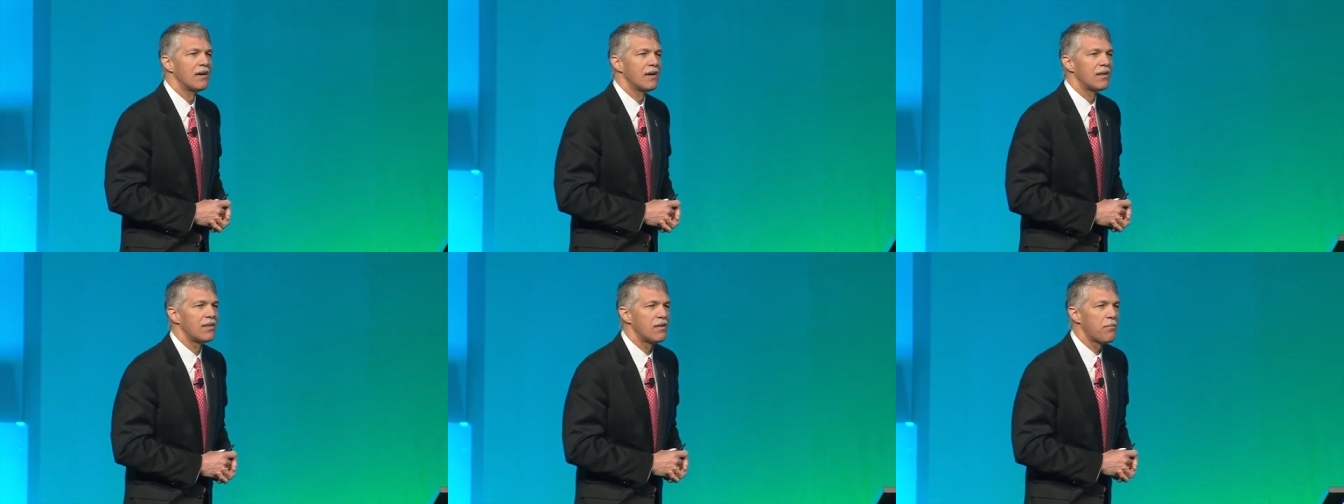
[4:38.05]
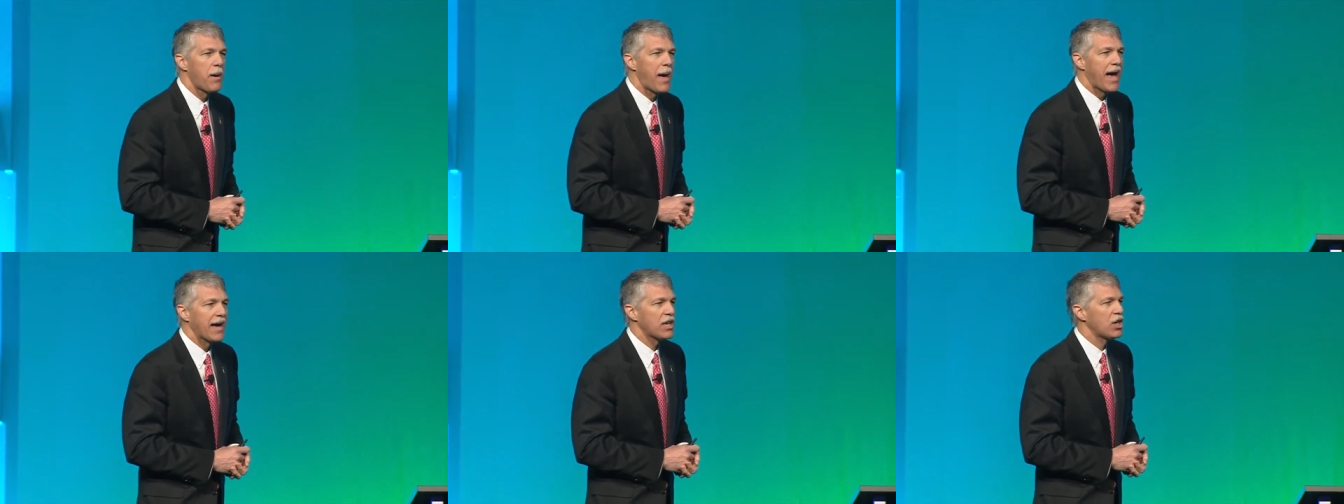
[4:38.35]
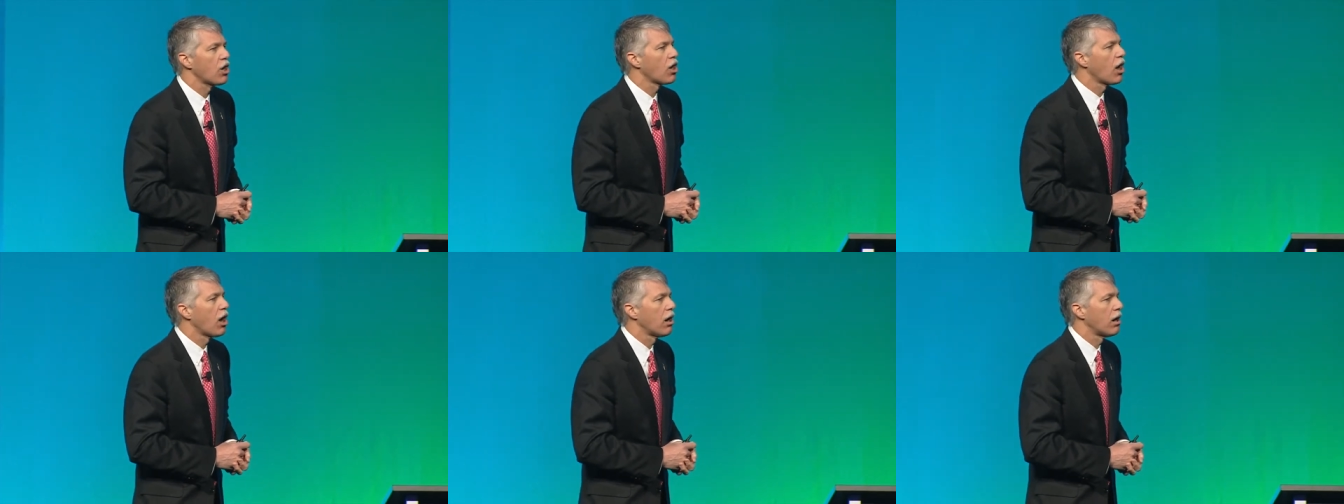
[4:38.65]
the
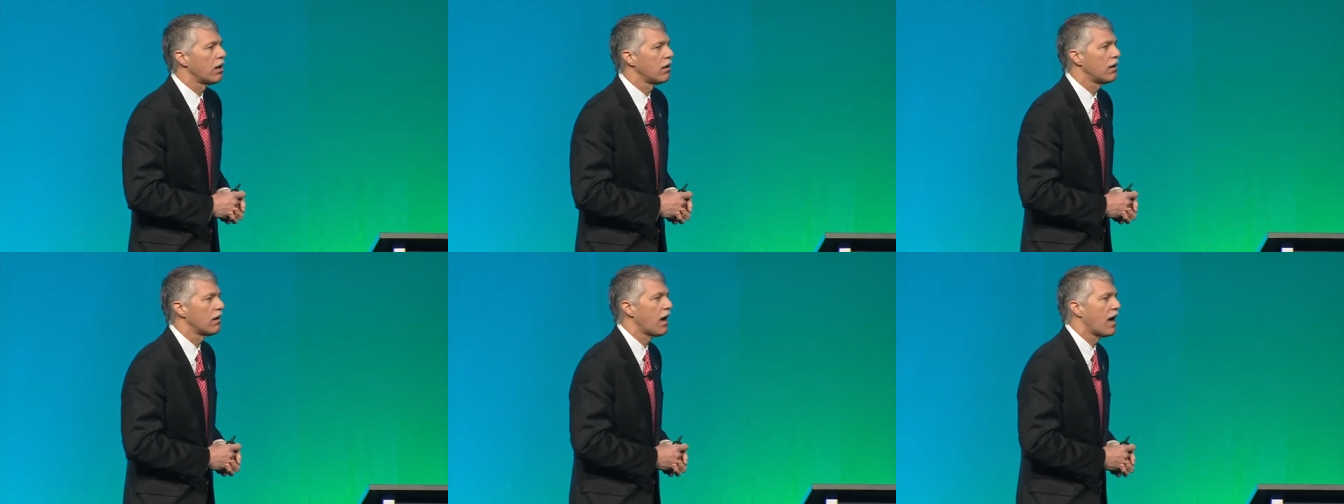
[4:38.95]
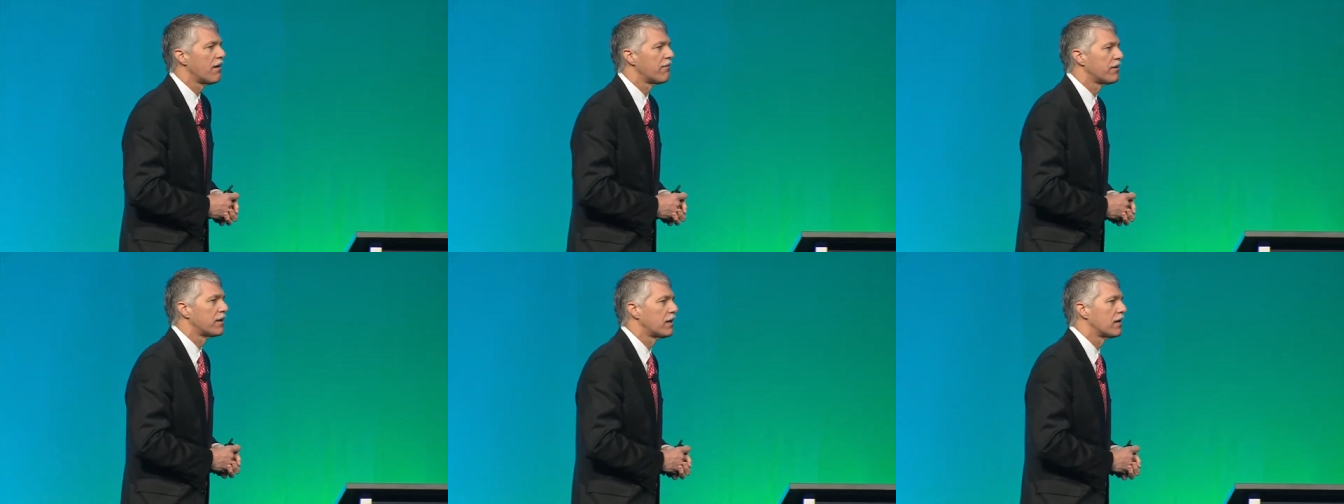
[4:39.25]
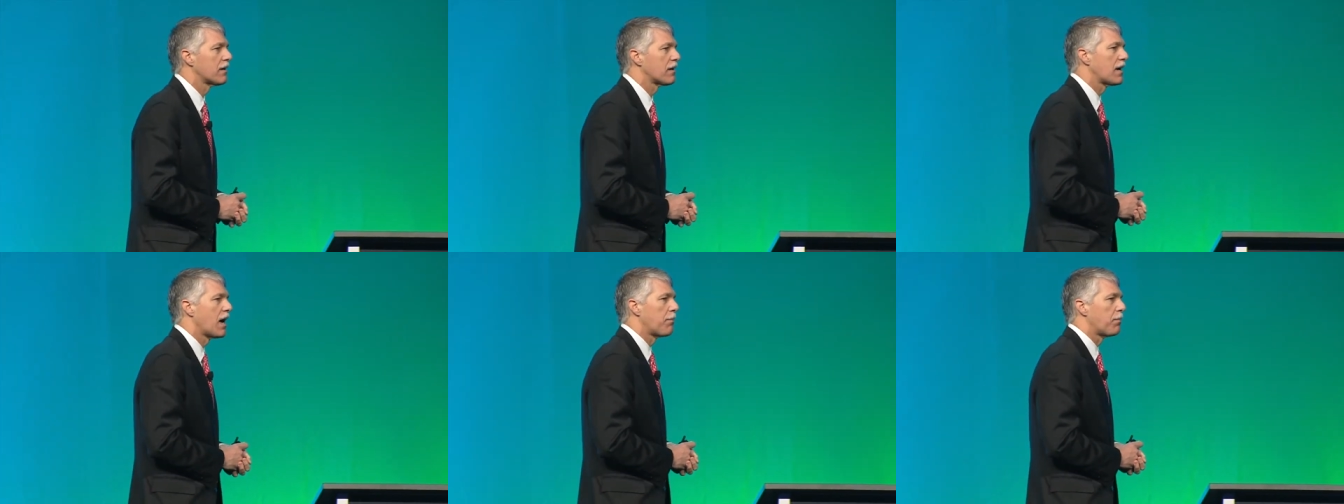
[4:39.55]
backyard of
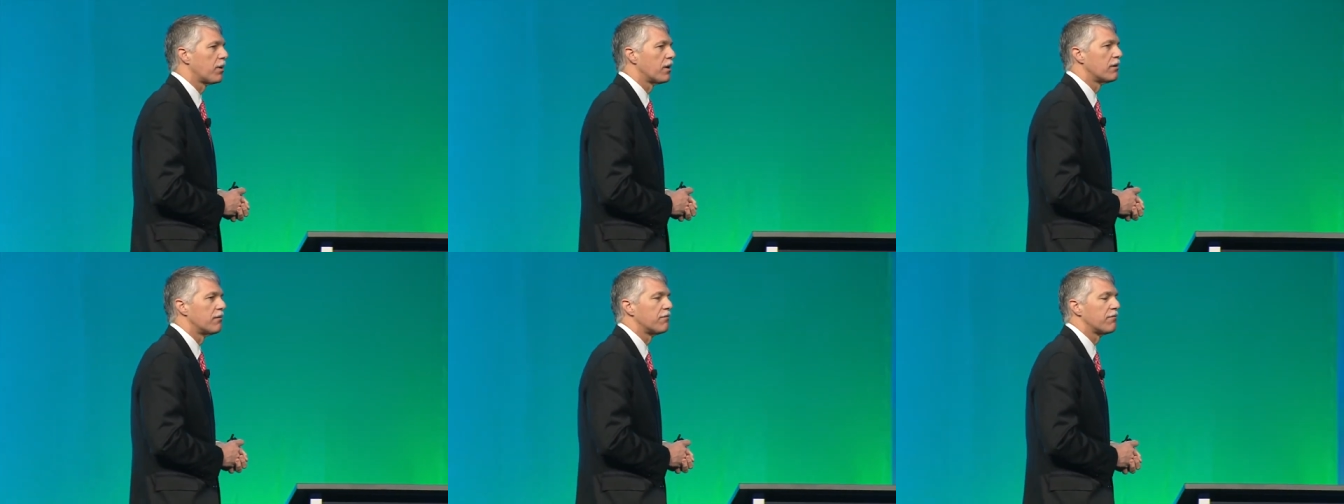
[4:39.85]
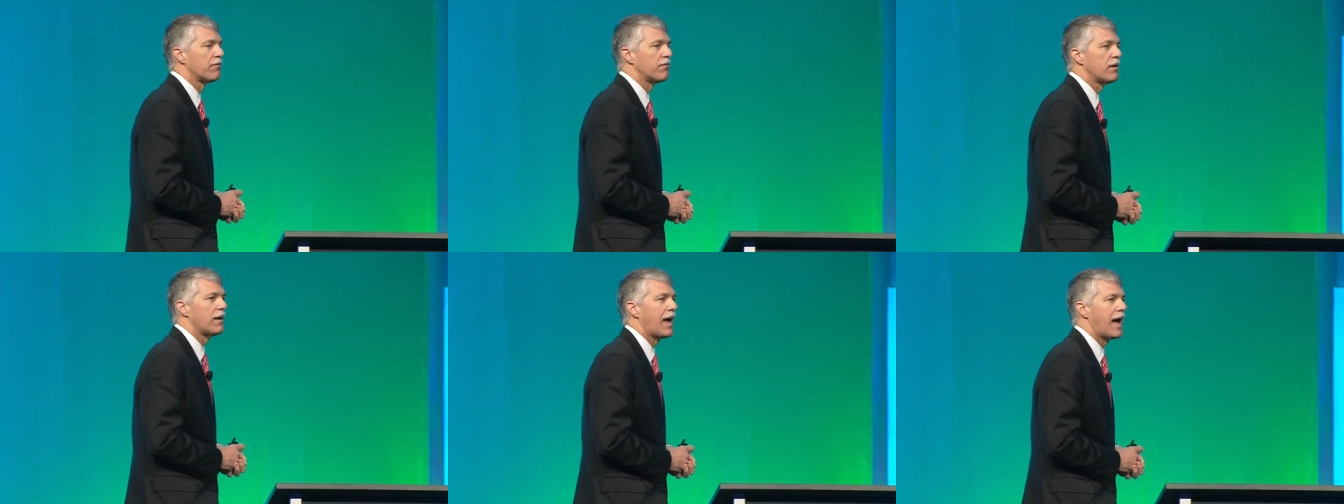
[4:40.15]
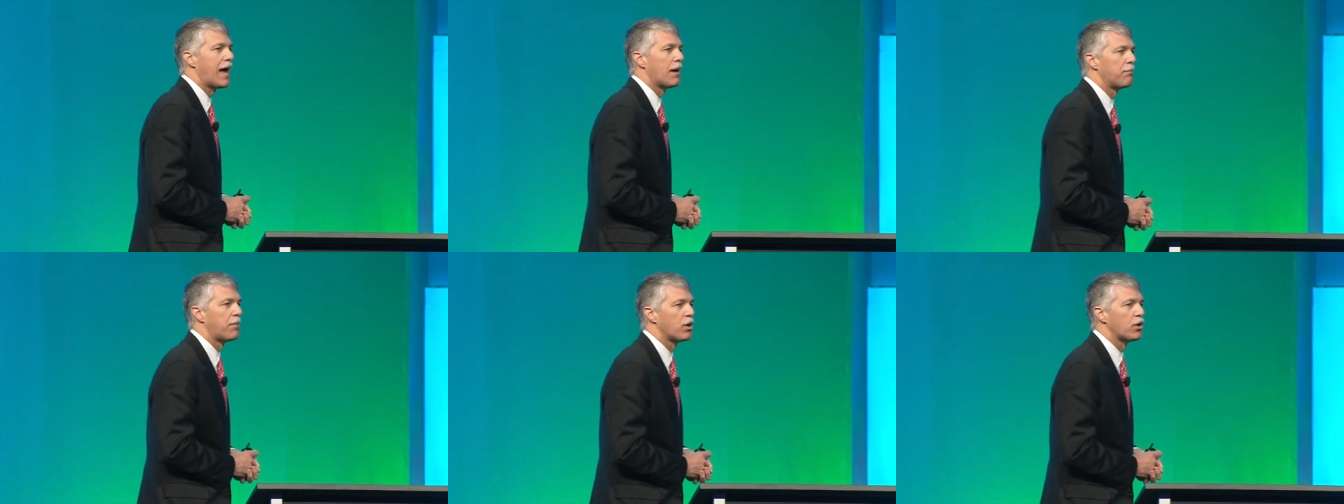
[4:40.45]
a couple of
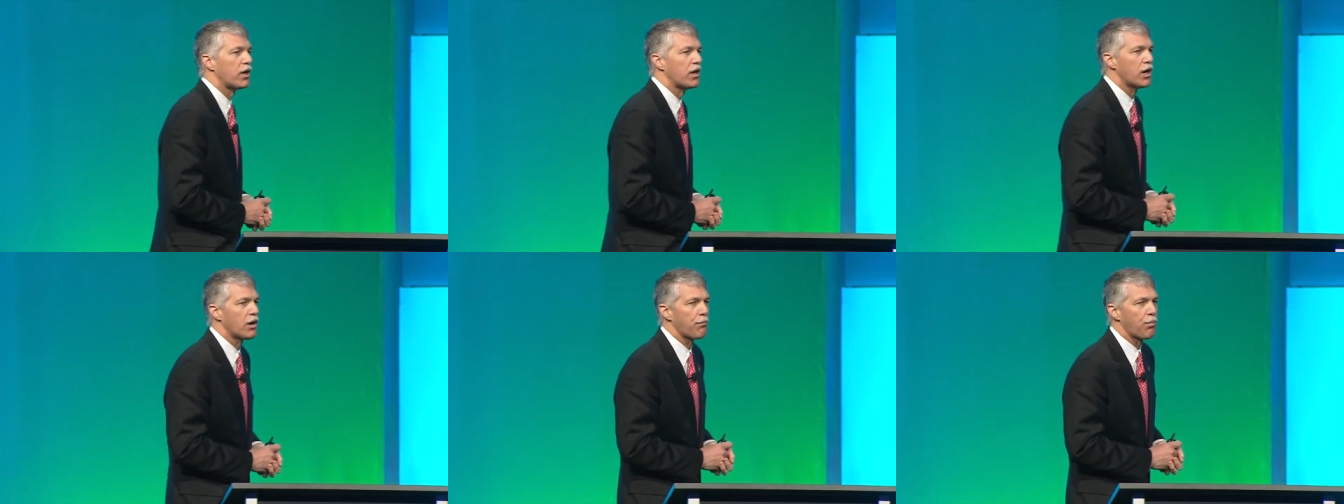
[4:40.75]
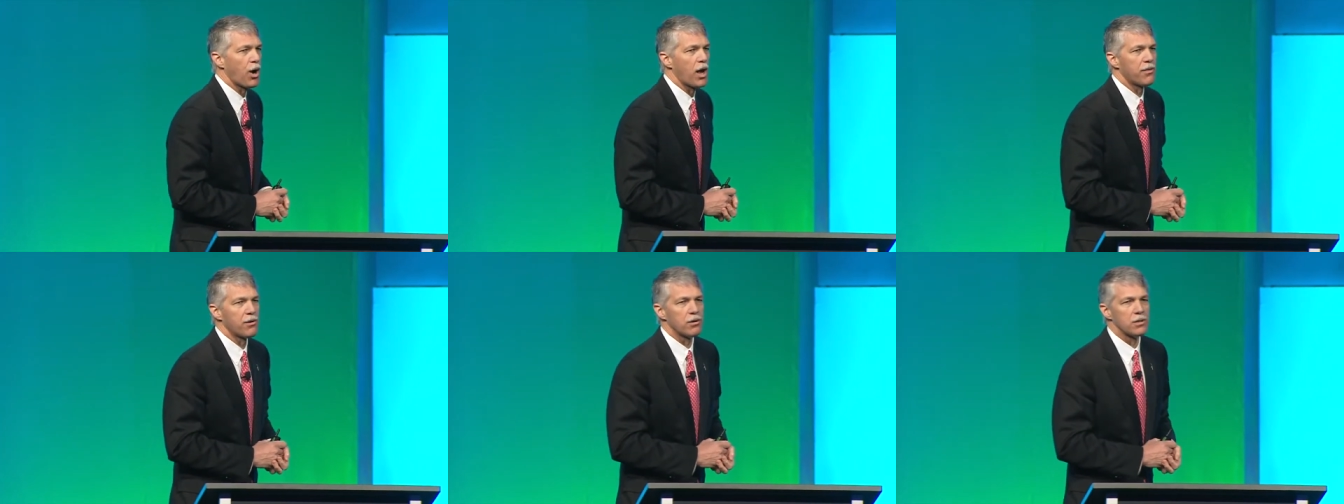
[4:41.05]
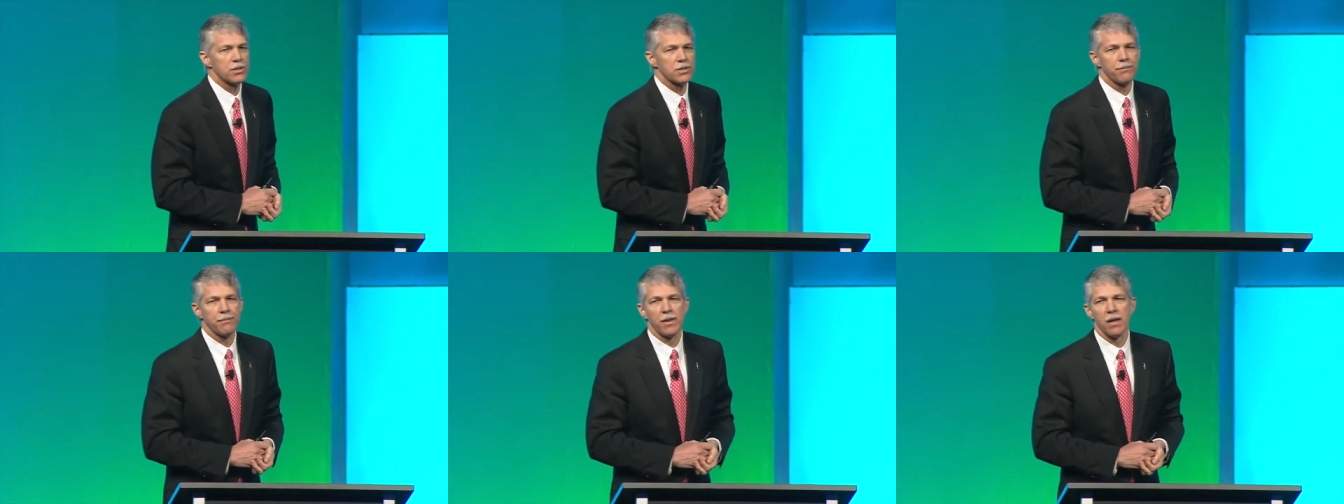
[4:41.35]
uh, billionaire
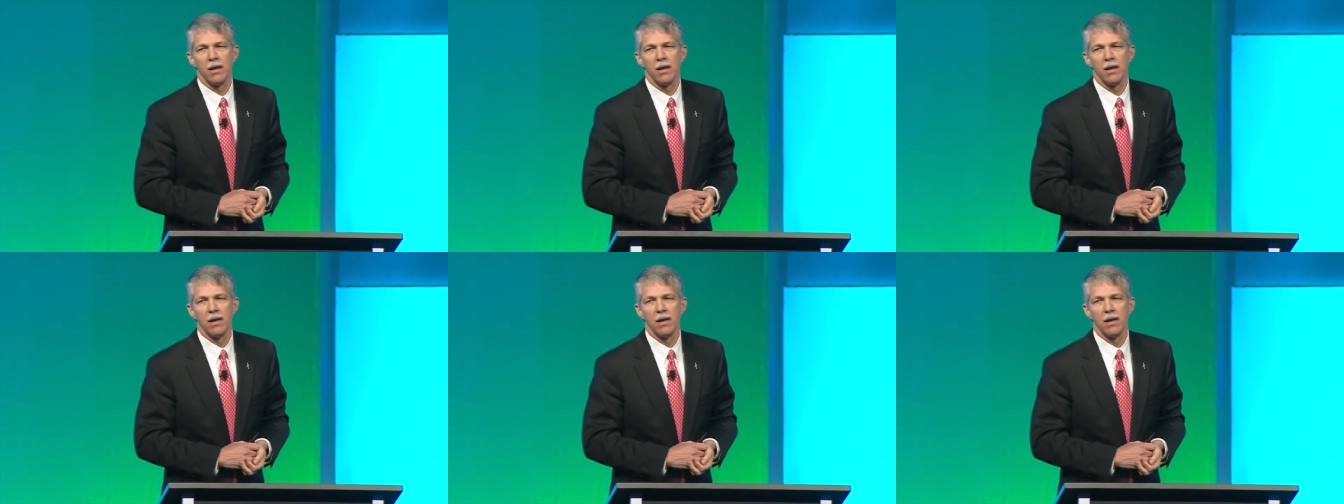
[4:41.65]
brothers.